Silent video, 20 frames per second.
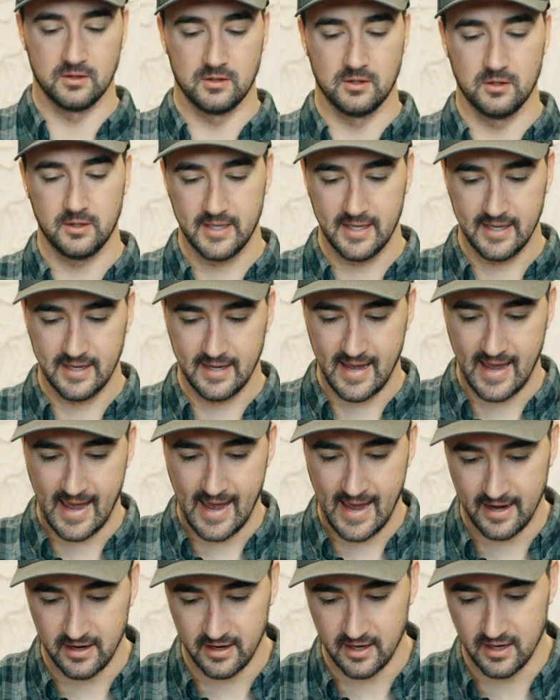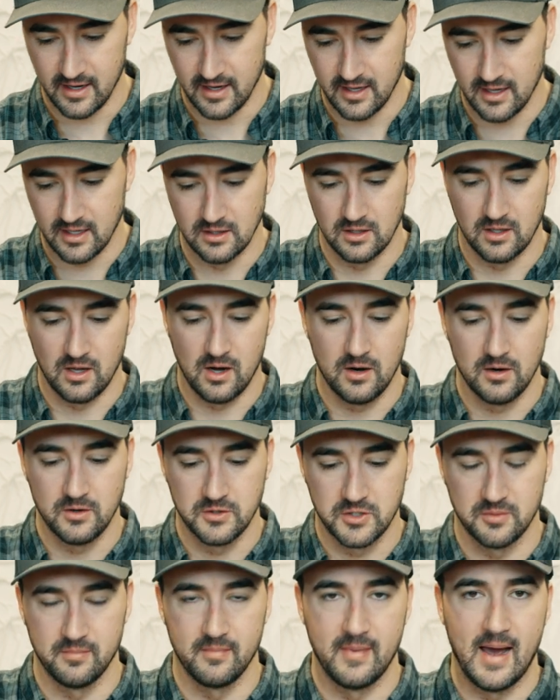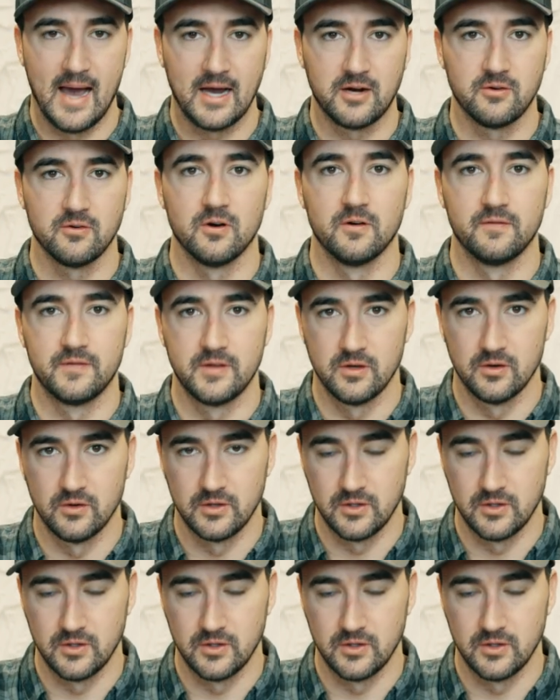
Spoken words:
Looking at a large macro view,